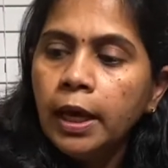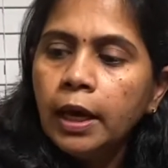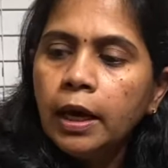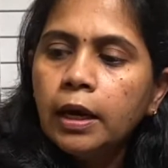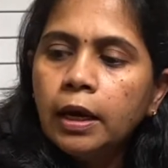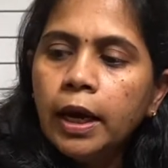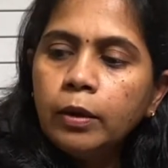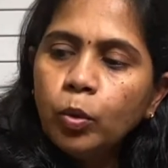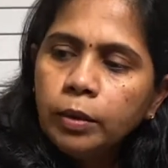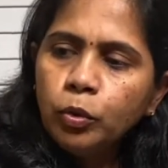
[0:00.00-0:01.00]
And
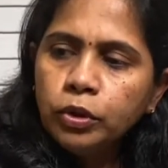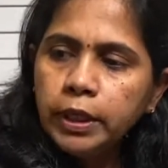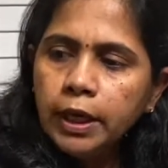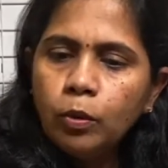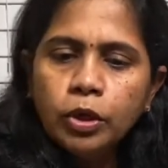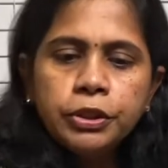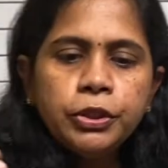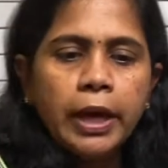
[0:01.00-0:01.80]
one more thing I wanted to